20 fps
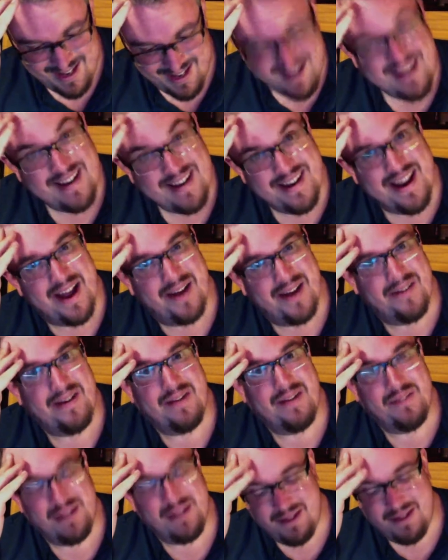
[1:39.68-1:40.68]
No, I
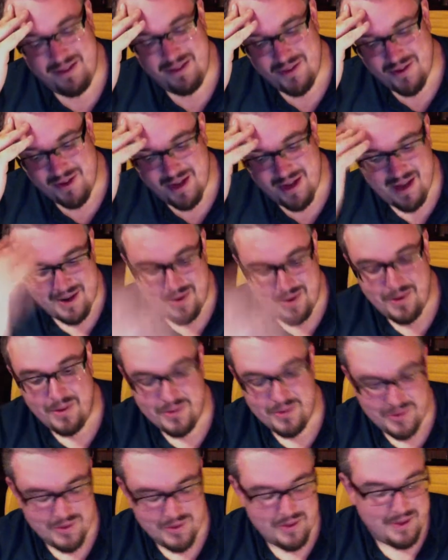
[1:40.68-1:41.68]
mean, they're not all
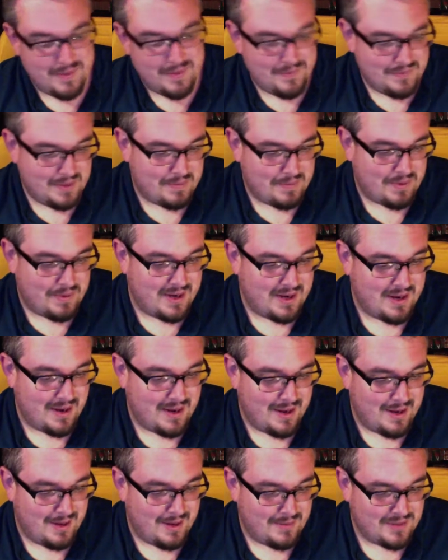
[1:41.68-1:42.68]
good, but
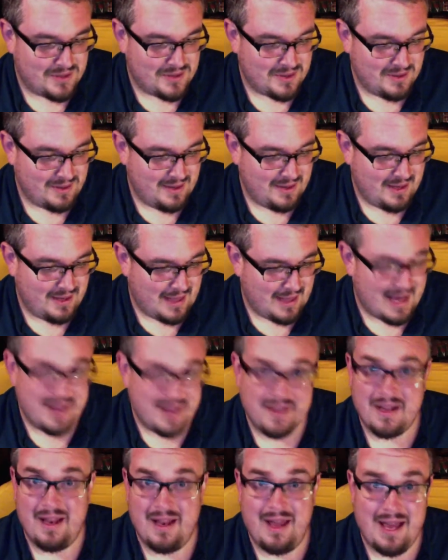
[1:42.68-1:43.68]
certainly a lot of the
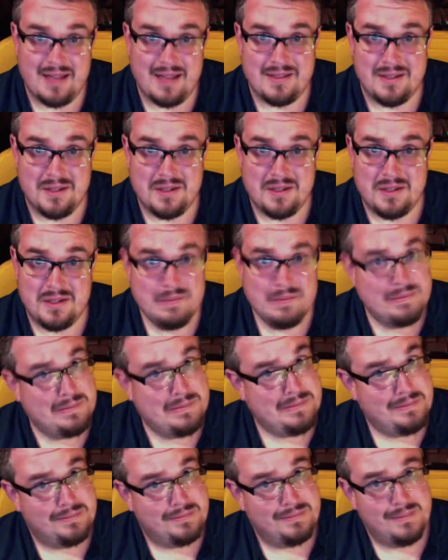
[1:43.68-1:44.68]
classics
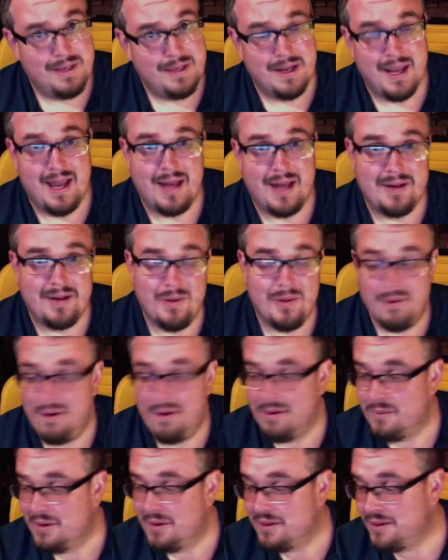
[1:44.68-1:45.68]
you can't go
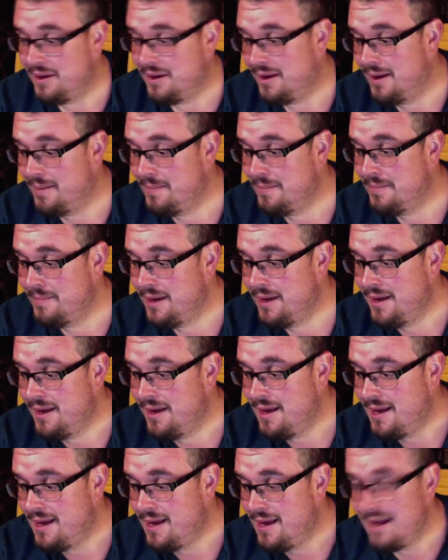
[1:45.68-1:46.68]
wrong with.
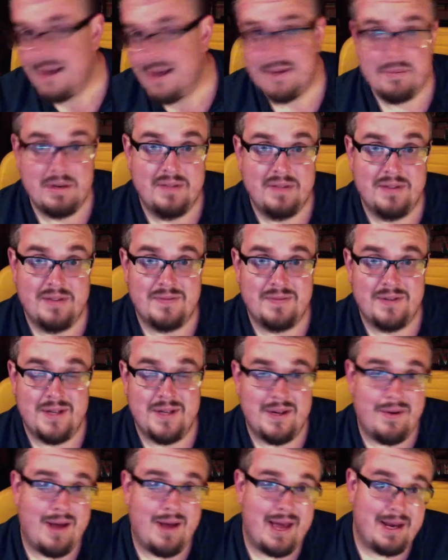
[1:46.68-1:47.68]
In a previous
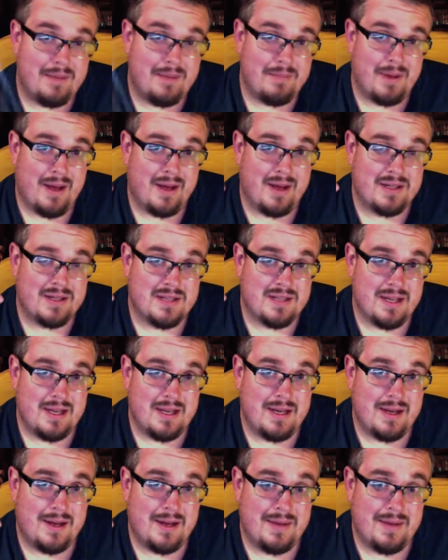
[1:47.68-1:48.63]
video, I had unboxed a